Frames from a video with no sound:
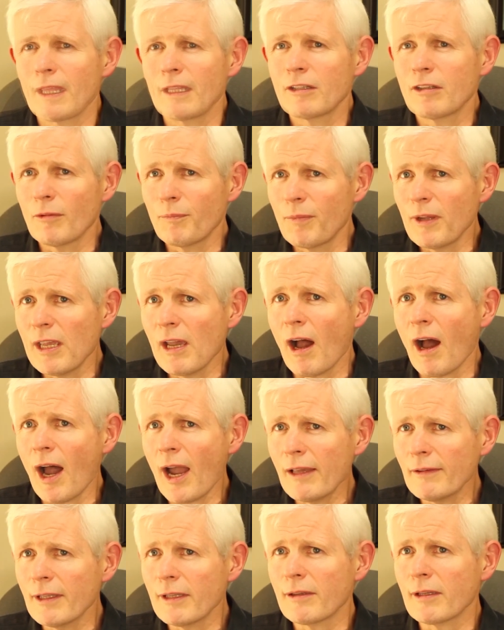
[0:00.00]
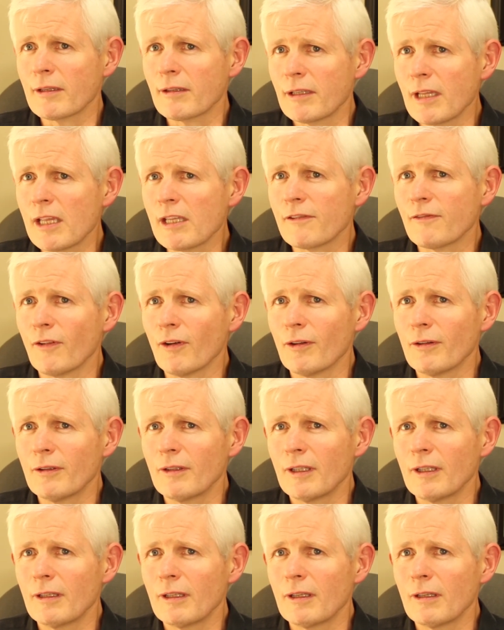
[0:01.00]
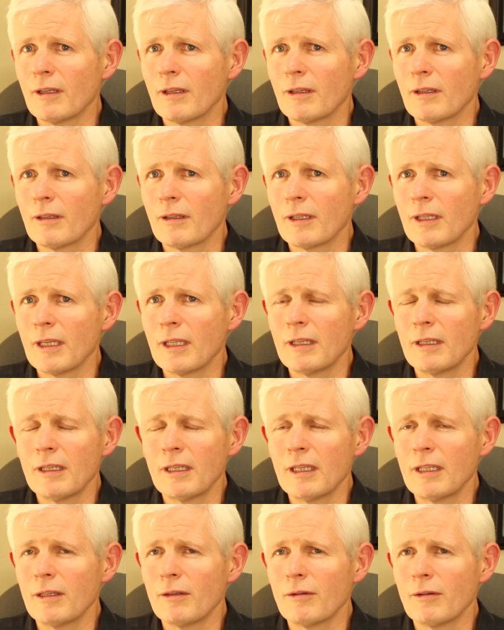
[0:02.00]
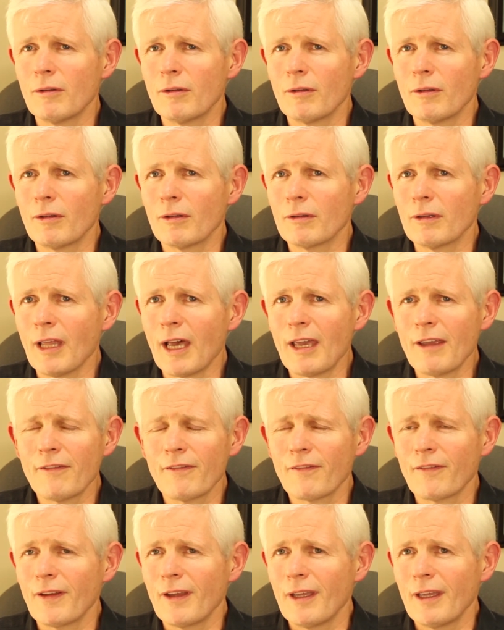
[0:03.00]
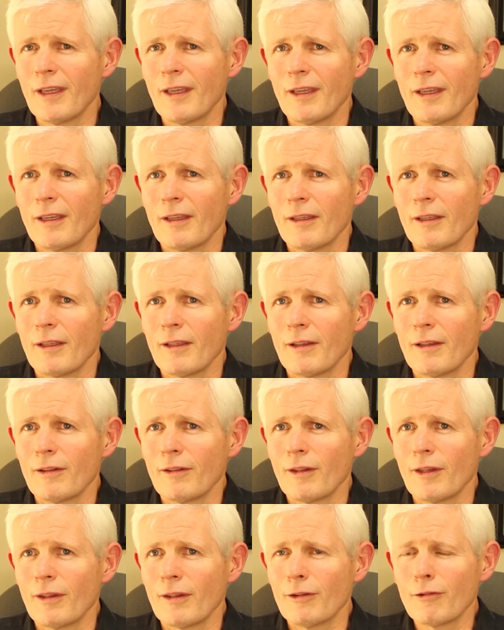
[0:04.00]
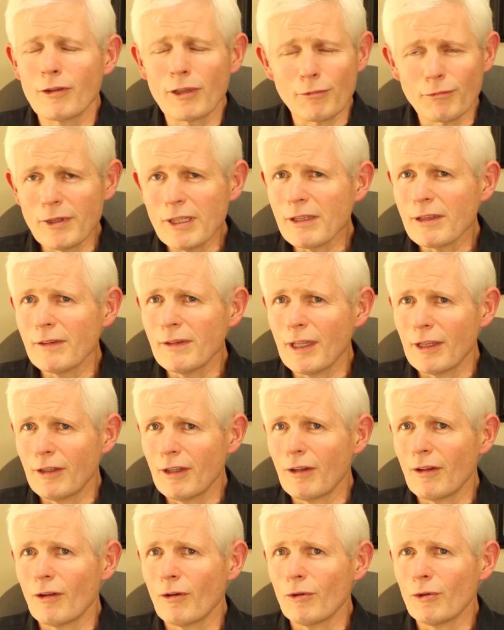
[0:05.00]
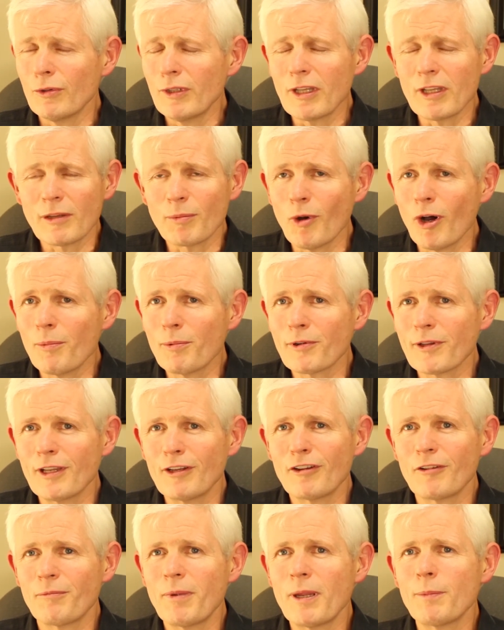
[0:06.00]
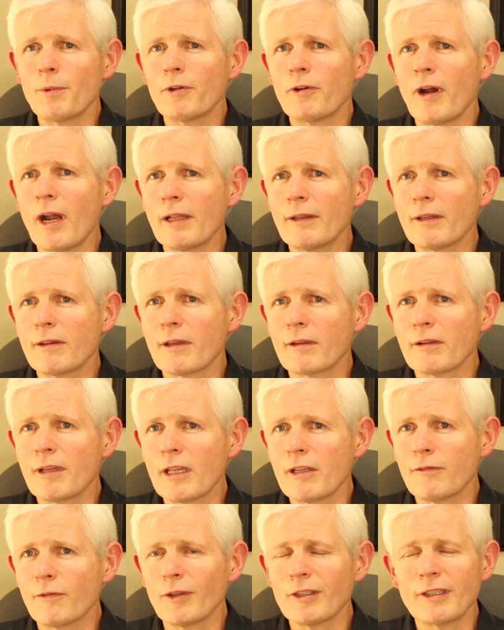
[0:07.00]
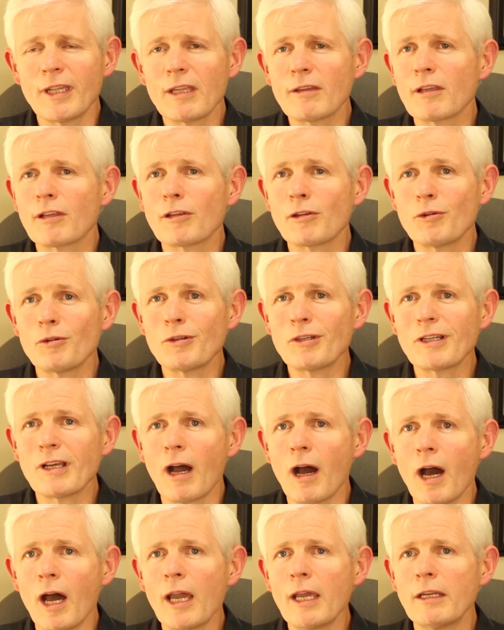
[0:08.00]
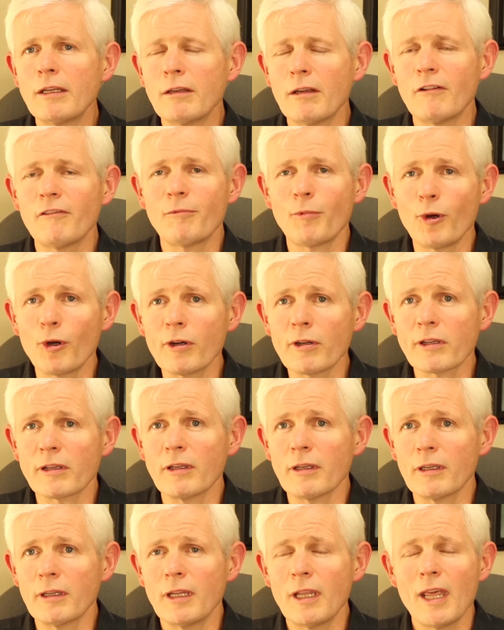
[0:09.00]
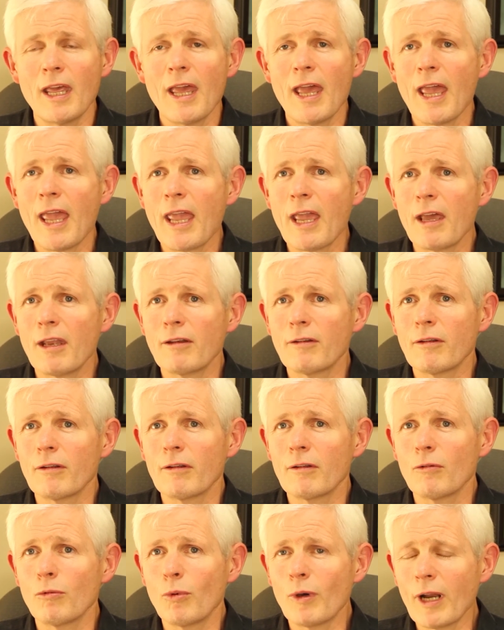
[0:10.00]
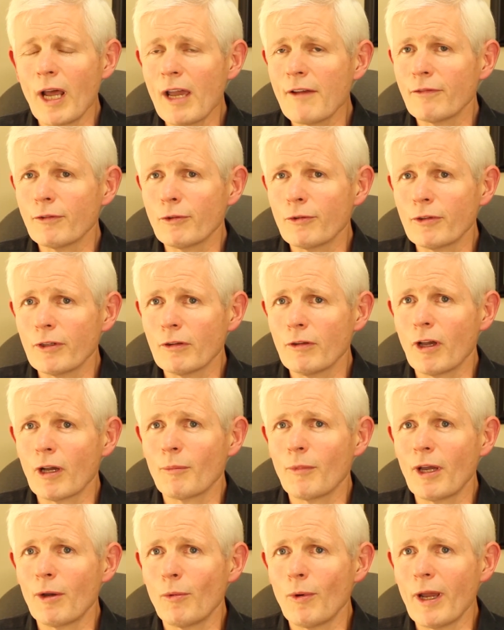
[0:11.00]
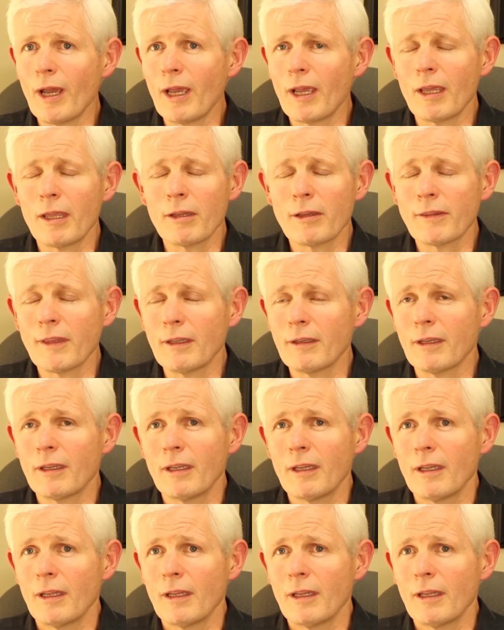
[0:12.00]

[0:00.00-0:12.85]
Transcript: To be highly successful in life, there's a reason that only a small percentage of people are highly successful. It takes a certain kind of person, and what I've learned along my way is that